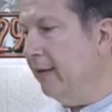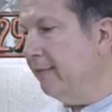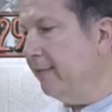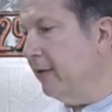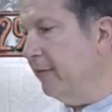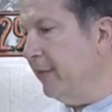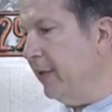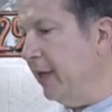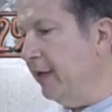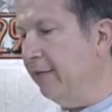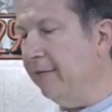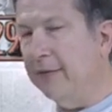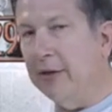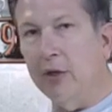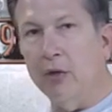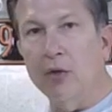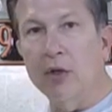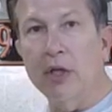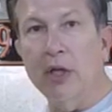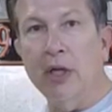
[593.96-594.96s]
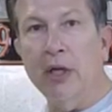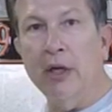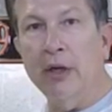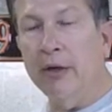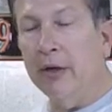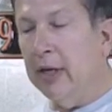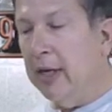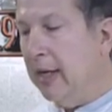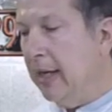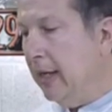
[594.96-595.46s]
from Enfield
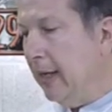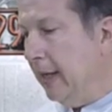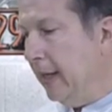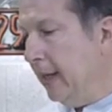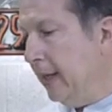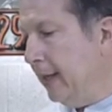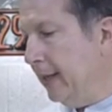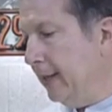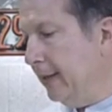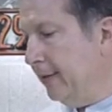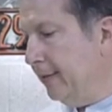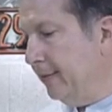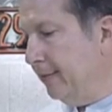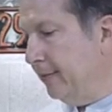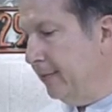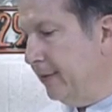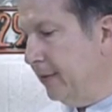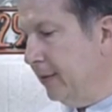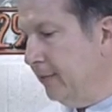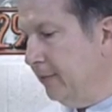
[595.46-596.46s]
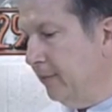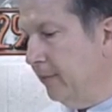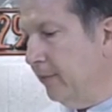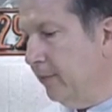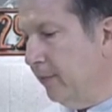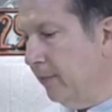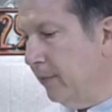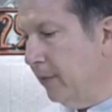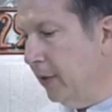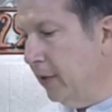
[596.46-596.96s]
Gear.
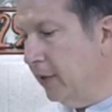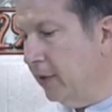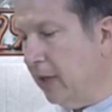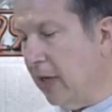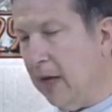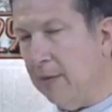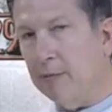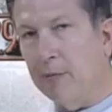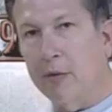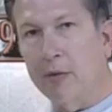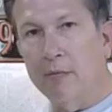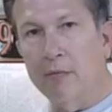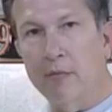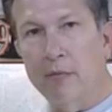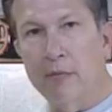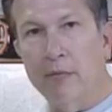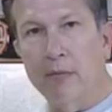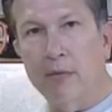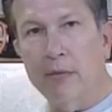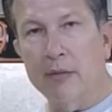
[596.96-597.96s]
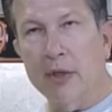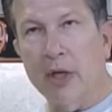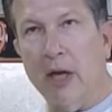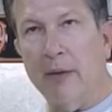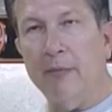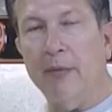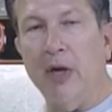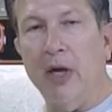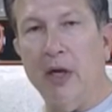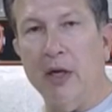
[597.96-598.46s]
The top
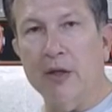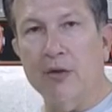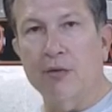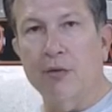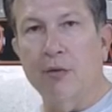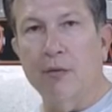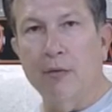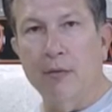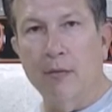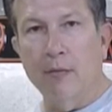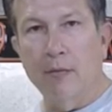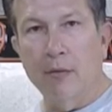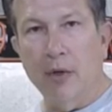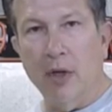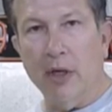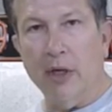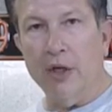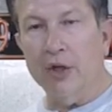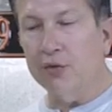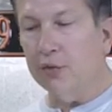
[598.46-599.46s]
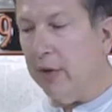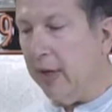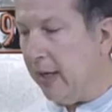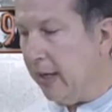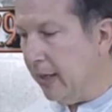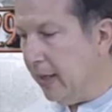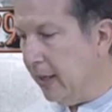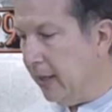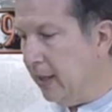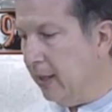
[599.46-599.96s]
box, luggage
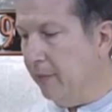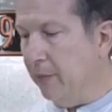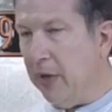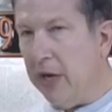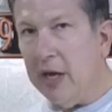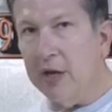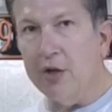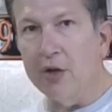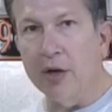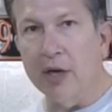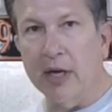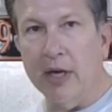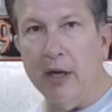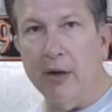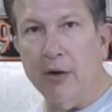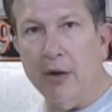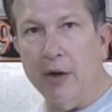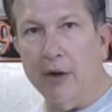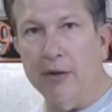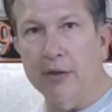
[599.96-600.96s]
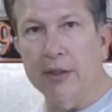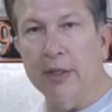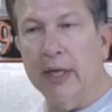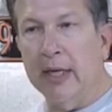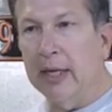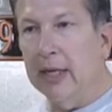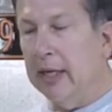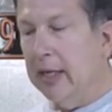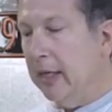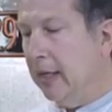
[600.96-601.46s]
rack, and the pannier carriers.
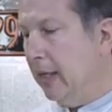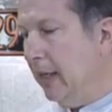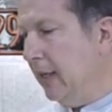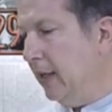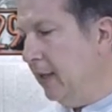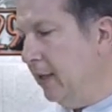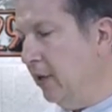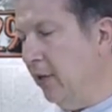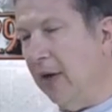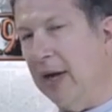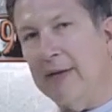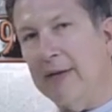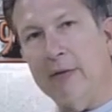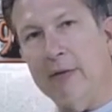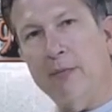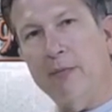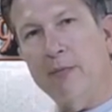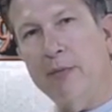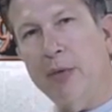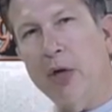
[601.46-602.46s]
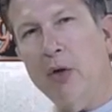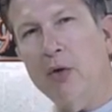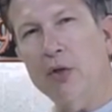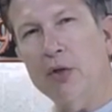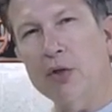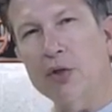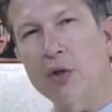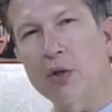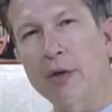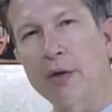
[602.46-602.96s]
I have a
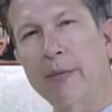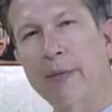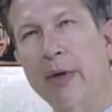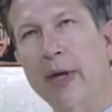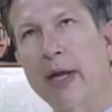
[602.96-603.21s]
poster